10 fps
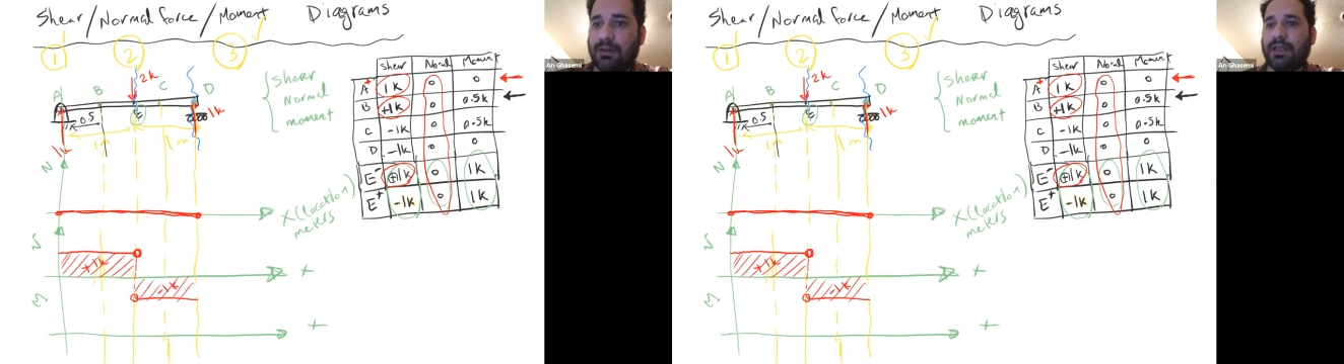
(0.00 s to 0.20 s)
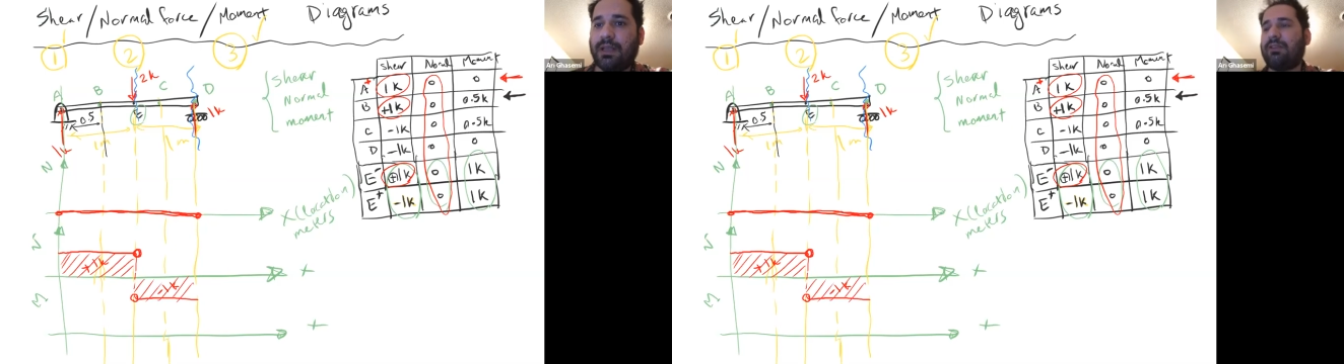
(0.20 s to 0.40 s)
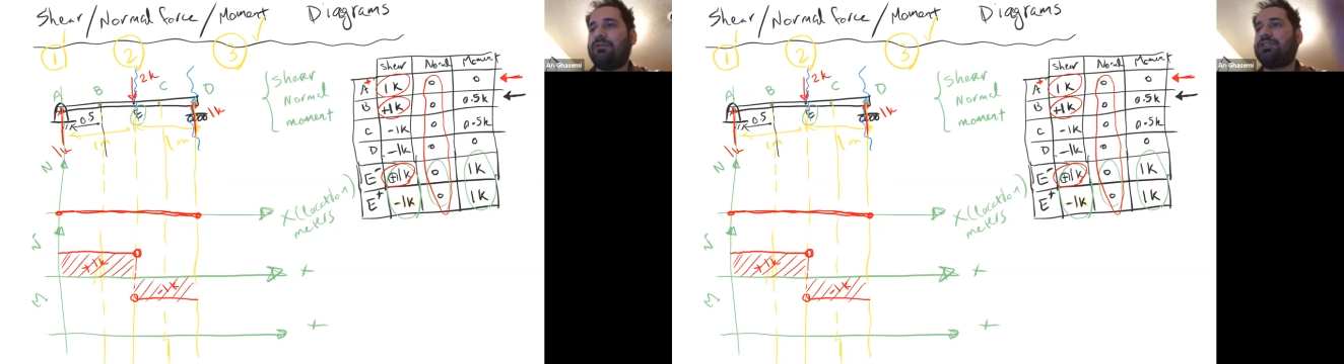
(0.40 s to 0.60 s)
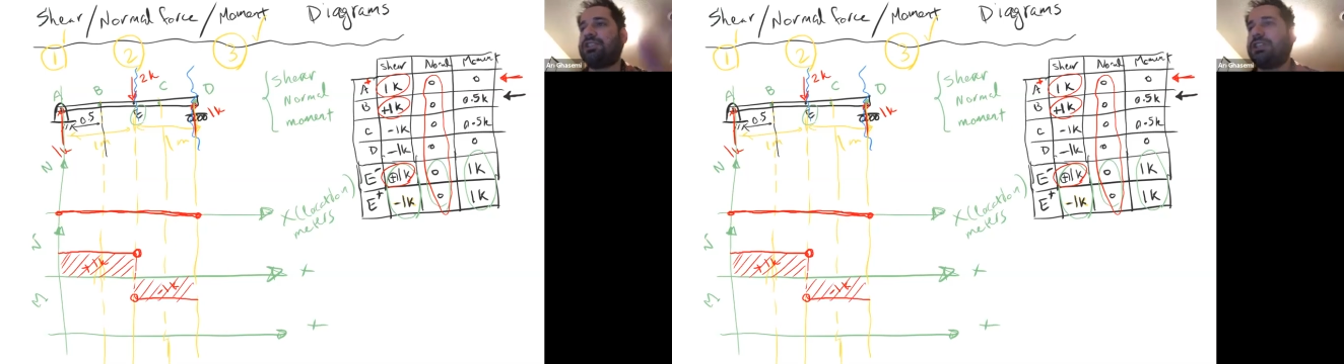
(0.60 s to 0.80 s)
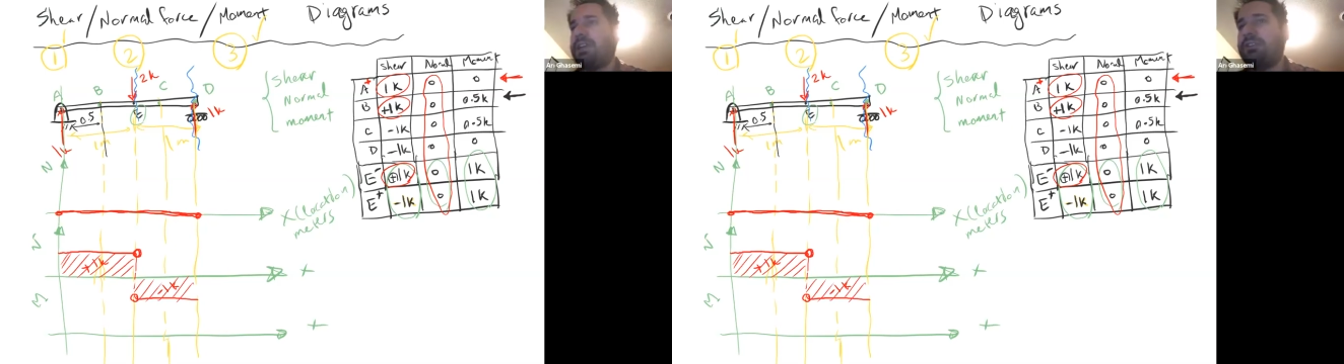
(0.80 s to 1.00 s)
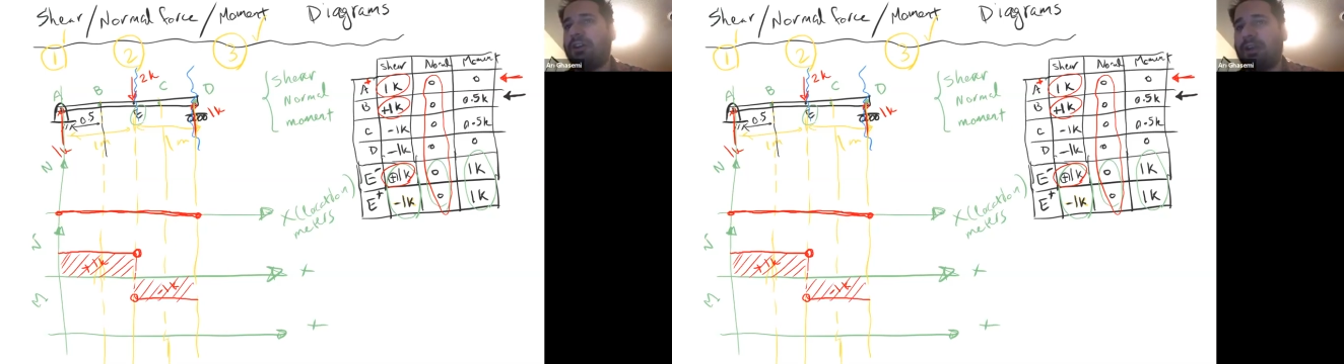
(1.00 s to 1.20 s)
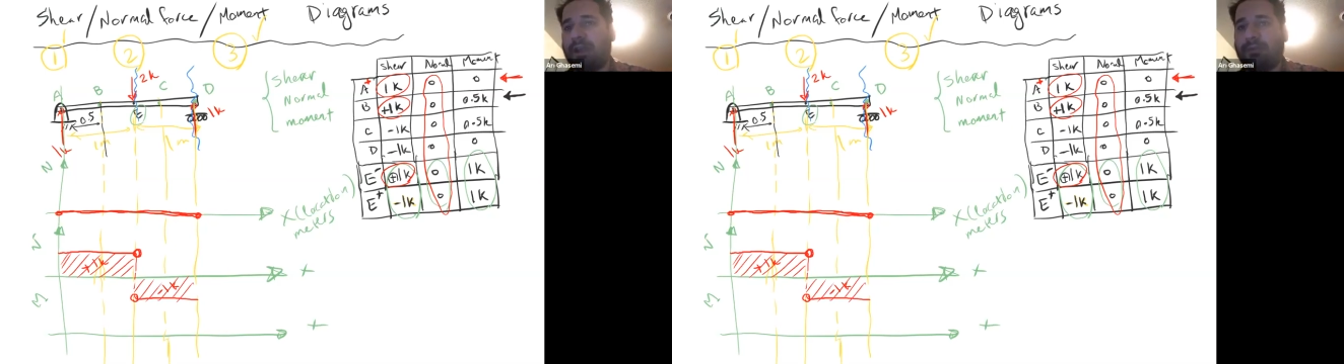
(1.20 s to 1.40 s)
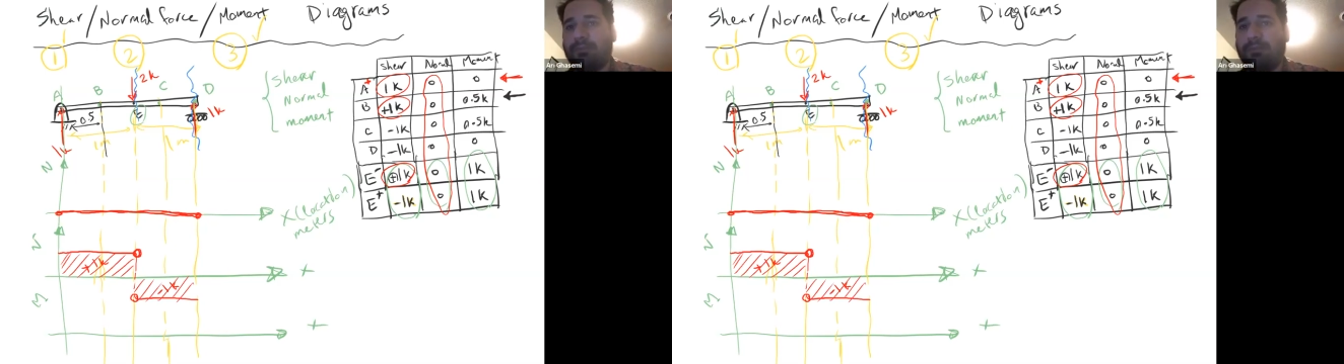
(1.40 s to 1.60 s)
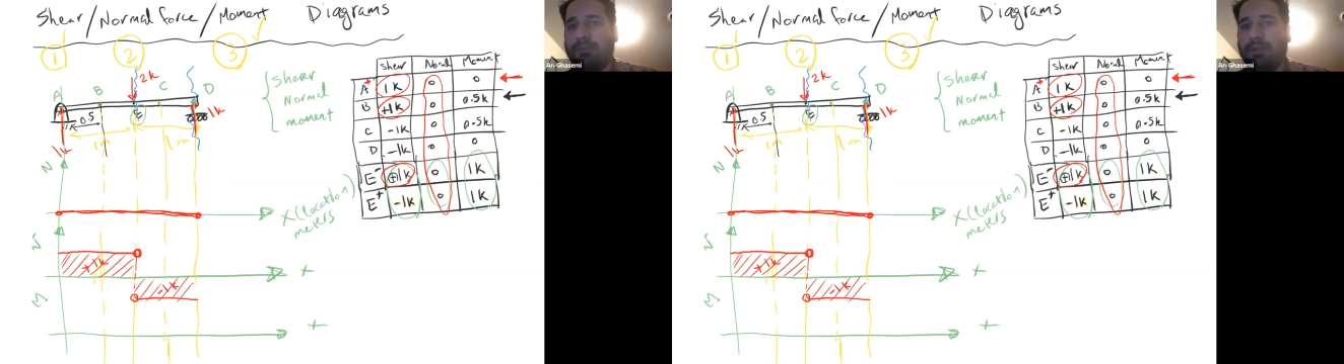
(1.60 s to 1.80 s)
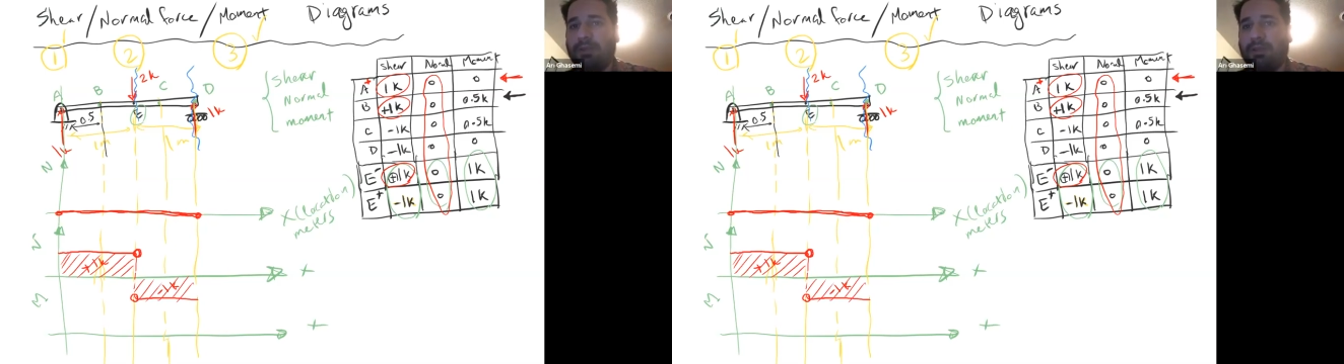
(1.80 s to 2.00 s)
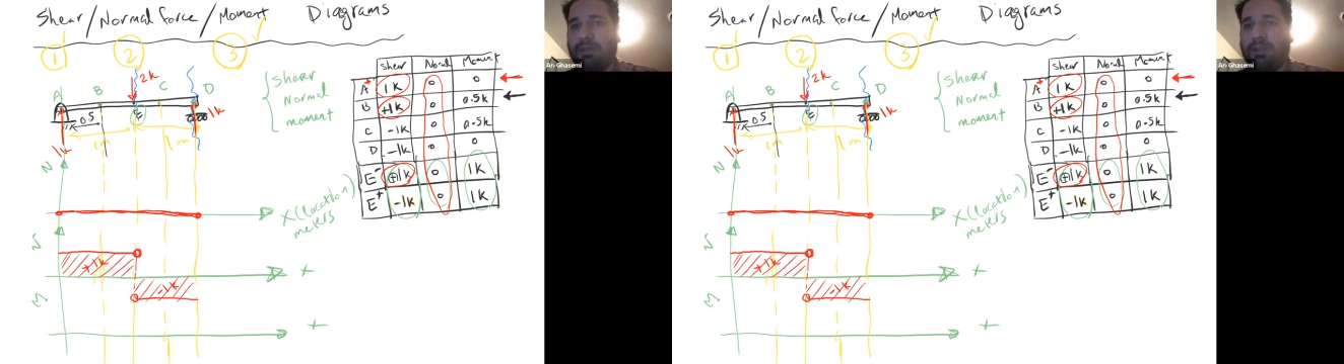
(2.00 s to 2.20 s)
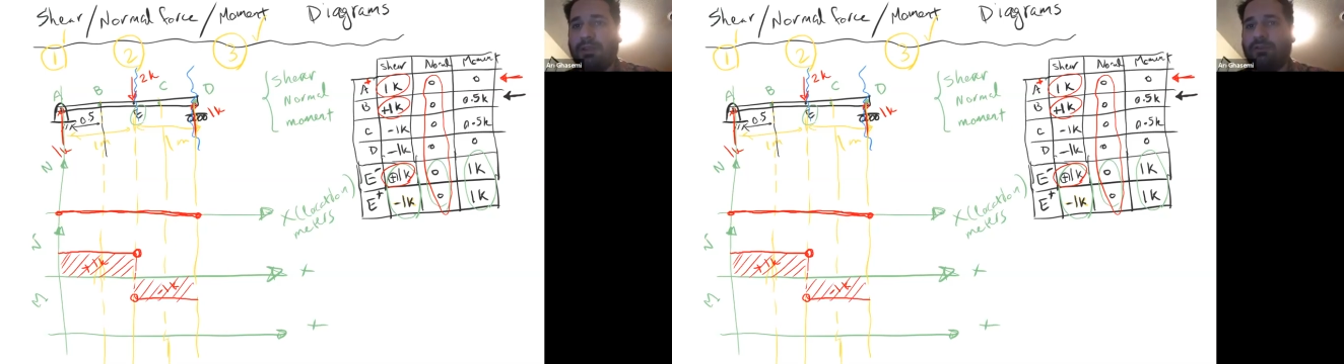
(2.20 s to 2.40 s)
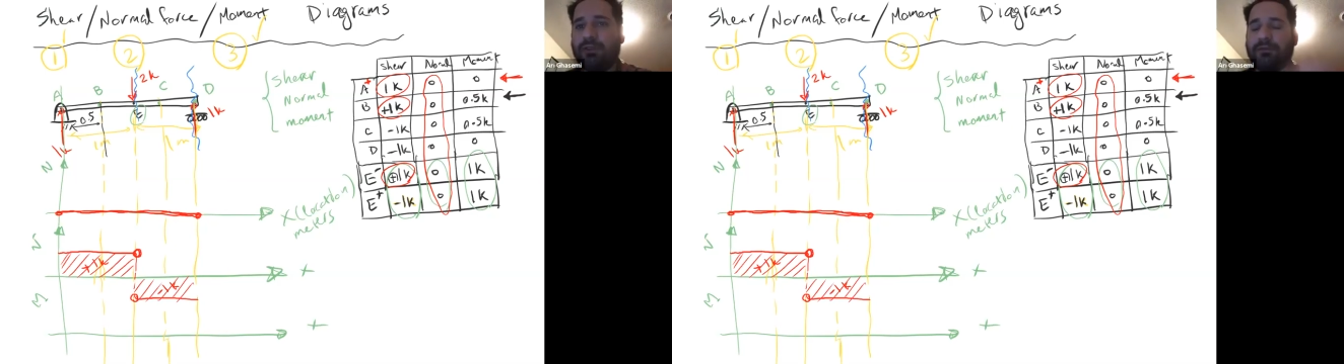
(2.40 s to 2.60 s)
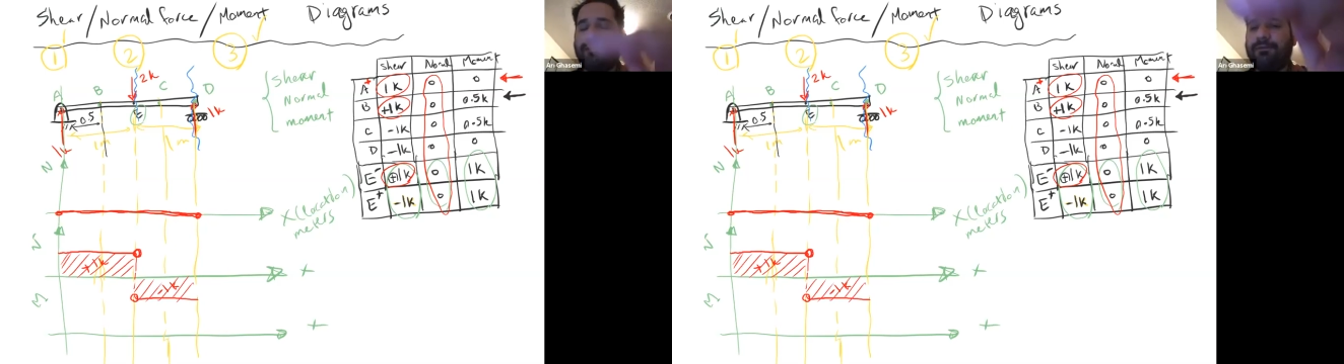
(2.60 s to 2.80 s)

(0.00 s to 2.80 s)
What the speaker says: That's your shear diagram. So the